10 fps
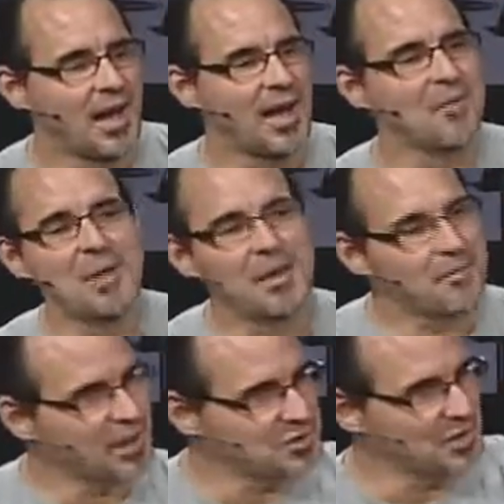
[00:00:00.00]
My
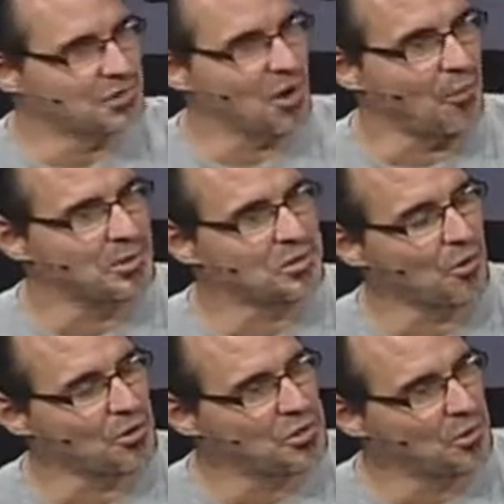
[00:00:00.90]
affection is always
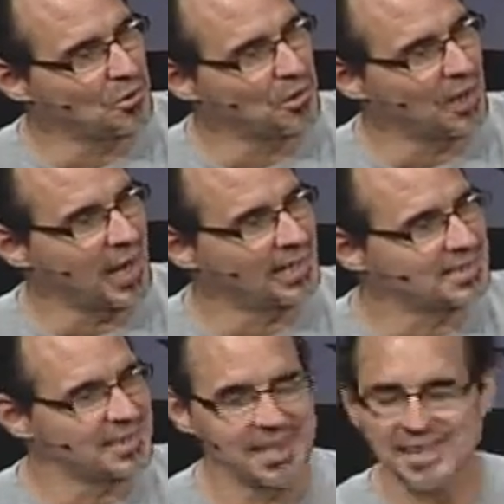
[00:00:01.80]
towards you. I
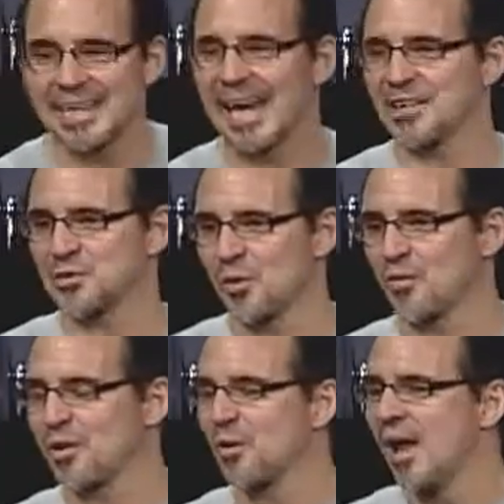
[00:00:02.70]
sing and dance
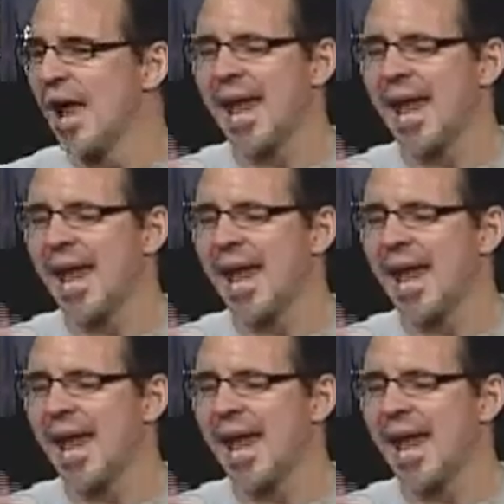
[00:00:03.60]
over you.